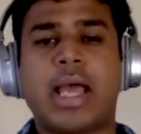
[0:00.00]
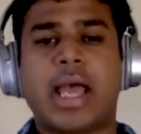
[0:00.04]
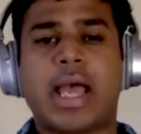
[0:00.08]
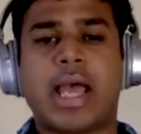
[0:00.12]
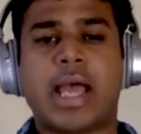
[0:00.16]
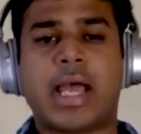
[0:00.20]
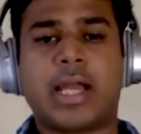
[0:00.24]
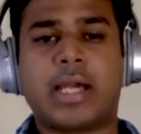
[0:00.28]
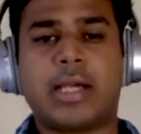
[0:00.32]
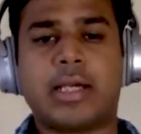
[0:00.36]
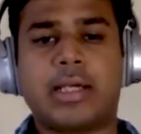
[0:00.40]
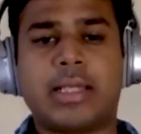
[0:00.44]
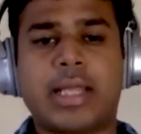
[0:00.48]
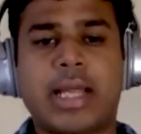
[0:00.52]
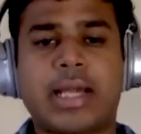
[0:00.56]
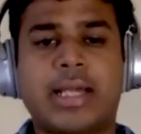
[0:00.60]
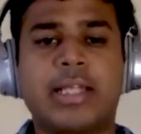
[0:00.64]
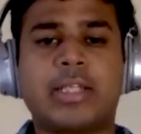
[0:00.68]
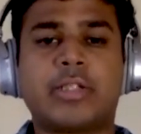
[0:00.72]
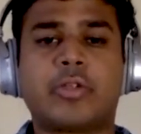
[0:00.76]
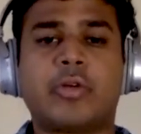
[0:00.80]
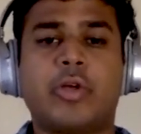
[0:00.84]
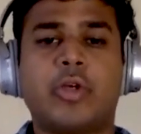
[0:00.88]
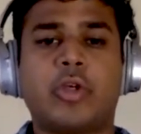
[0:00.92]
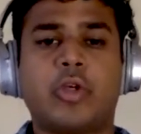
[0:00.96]
and that
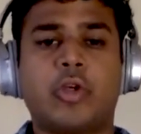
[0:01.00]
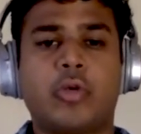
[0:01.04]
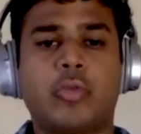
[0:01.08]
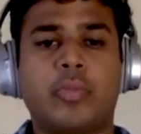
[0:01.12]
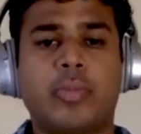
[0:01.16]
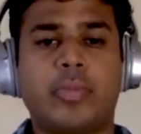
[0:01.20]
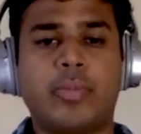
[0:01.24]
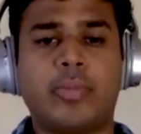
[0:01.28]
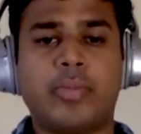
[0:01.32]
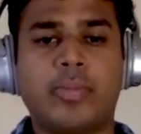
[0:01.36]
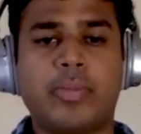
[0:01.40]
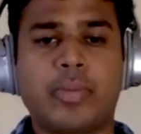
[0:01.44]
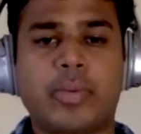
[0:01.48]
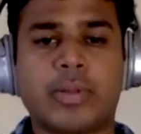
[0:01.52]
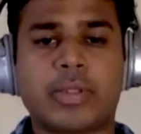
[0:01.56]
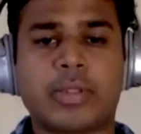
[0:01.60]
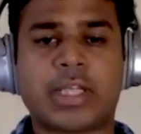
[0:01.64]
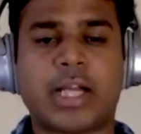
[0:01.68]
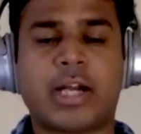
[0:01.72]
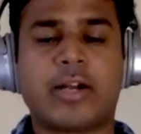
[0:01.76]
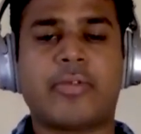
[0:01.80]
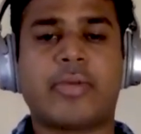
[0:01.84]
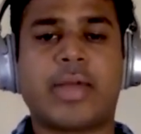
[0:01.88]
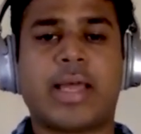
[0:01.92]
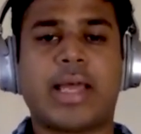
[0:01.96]
is going to
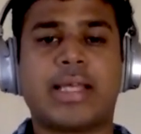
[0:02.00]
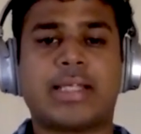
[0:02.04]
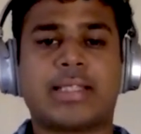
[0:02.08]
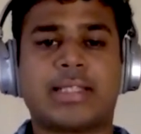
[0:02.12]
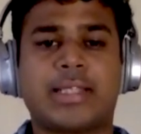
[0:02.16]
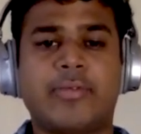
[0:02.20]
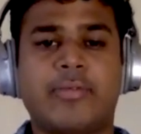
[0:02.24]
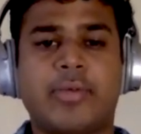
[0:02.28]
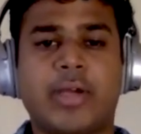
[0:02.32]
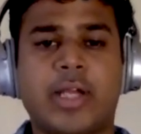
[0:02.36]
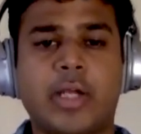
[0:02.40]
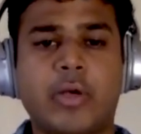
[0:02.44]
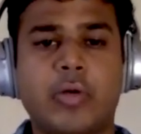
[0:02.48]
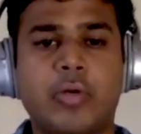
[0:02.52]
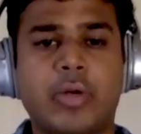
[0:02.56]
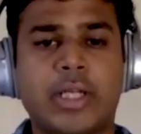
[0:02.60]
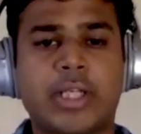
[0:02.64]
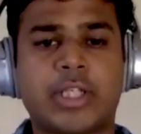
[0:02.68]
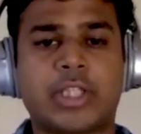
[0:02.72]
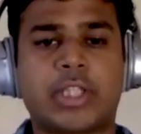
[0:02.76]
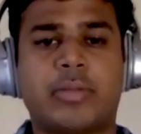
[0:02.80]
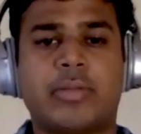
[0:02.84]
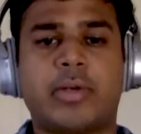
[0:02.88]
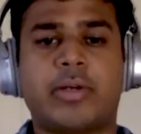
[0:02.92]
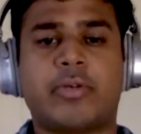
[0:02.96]
serve as a very good
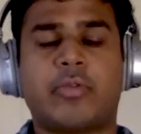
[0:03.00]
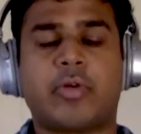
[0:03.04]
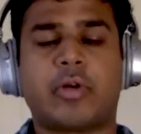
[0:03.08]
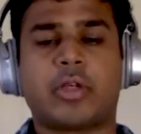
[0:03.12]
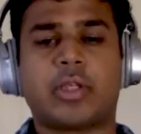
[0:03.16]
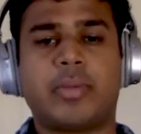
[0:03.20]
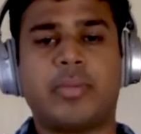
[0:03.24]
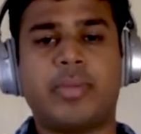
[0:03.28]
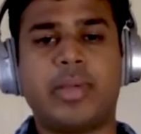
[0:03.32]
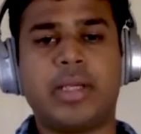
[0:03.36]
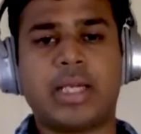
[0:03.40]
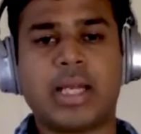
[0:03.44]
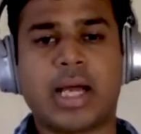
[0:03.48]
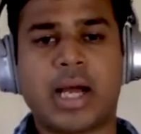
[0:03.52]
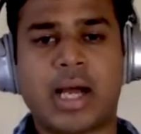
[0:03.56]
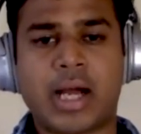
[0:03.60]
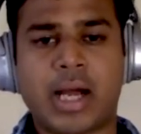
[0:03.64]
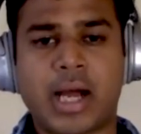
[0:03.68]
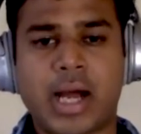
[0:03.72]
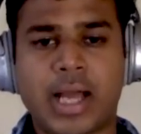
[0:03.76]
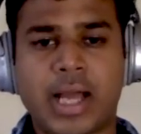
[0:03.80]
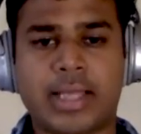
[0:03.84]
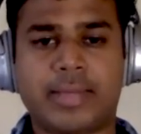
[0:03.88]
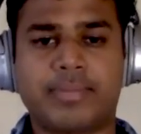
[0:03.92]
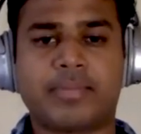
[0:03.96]
estimate for the beta
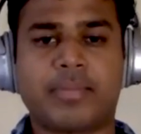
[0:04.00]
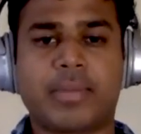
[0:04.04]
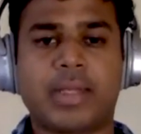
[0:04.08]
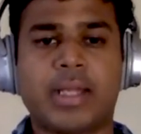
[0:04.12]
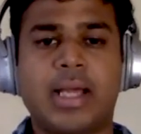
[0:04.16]
I.